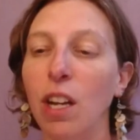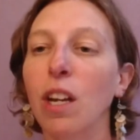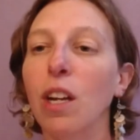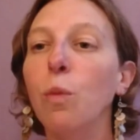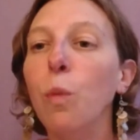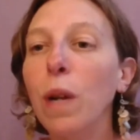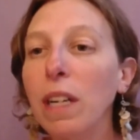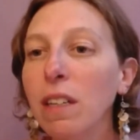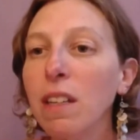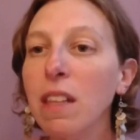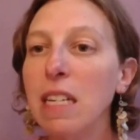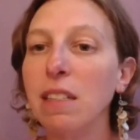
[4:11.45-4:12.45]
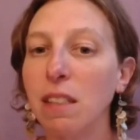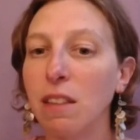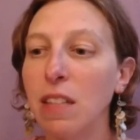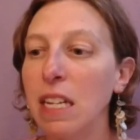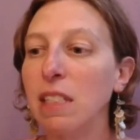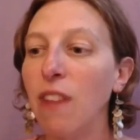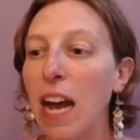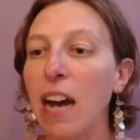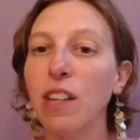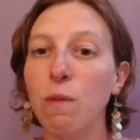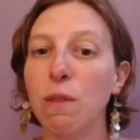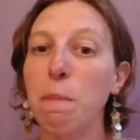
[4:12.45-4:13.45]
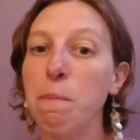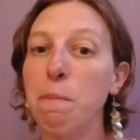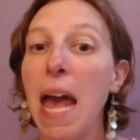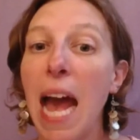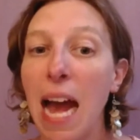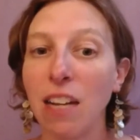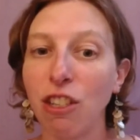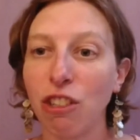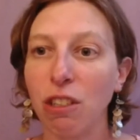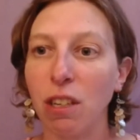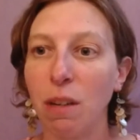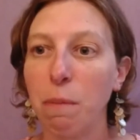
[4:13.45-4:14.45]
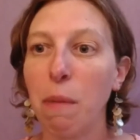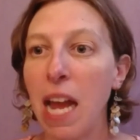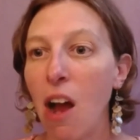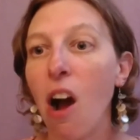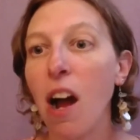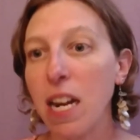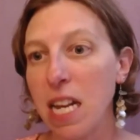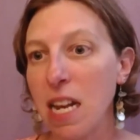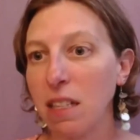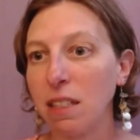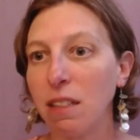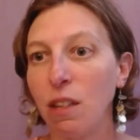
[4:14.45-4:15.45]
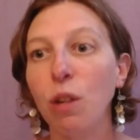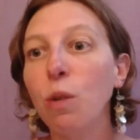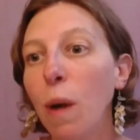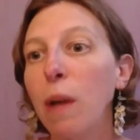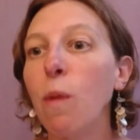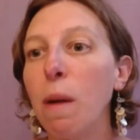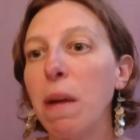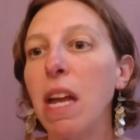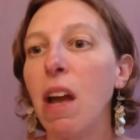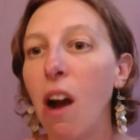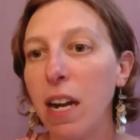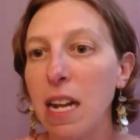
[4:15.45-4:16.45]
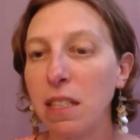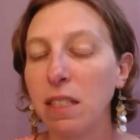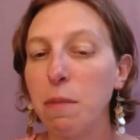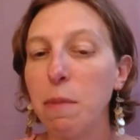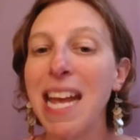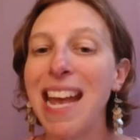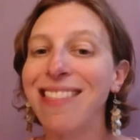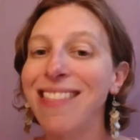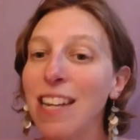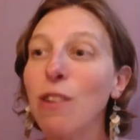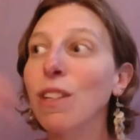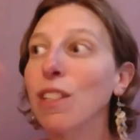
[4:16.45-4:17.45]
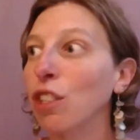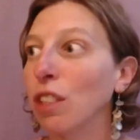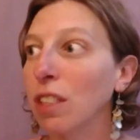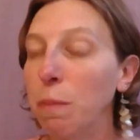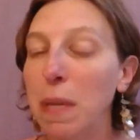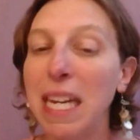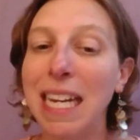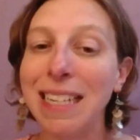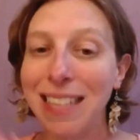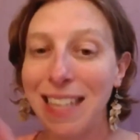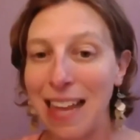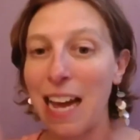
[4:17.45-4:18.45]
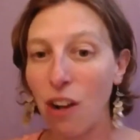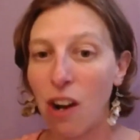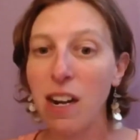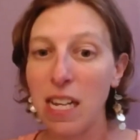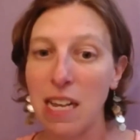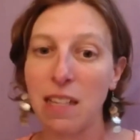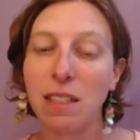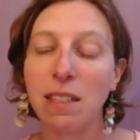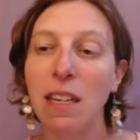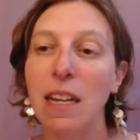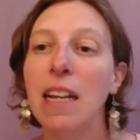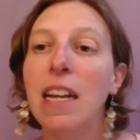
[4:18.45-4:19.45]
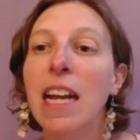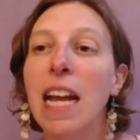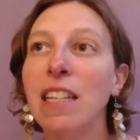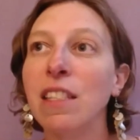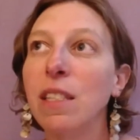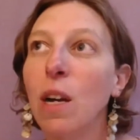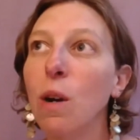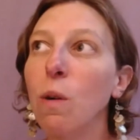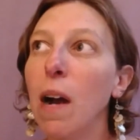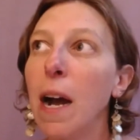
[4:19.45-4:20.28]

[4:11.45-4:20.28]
Where do these values match my audience? Who do I want my audience to be? And then you can start speaking to that audience. And so